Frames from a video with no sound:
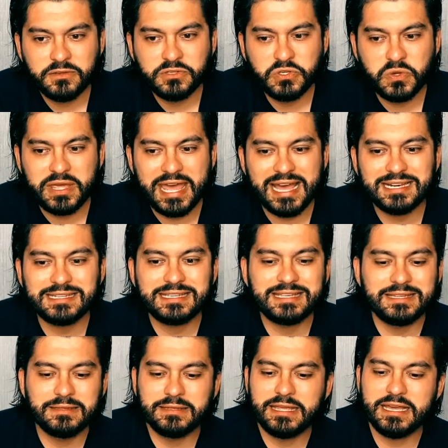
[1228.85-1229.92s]
you can't
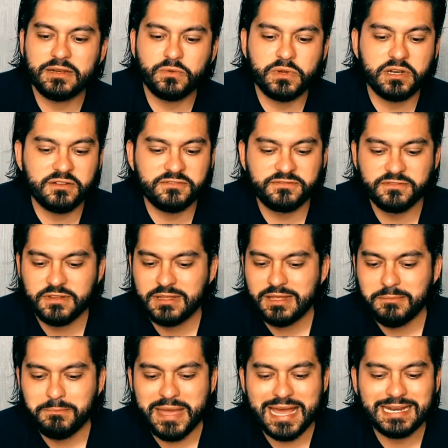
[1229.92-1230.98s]
get rid of
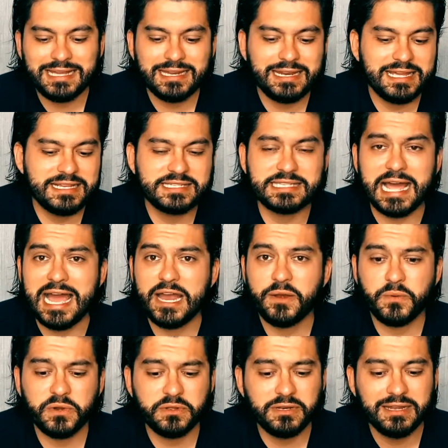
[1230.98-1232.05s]
manganese,
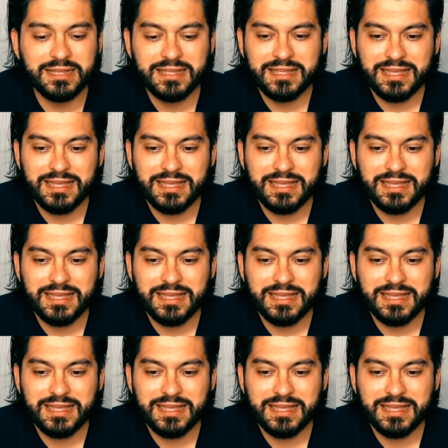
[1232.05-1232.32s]
iron,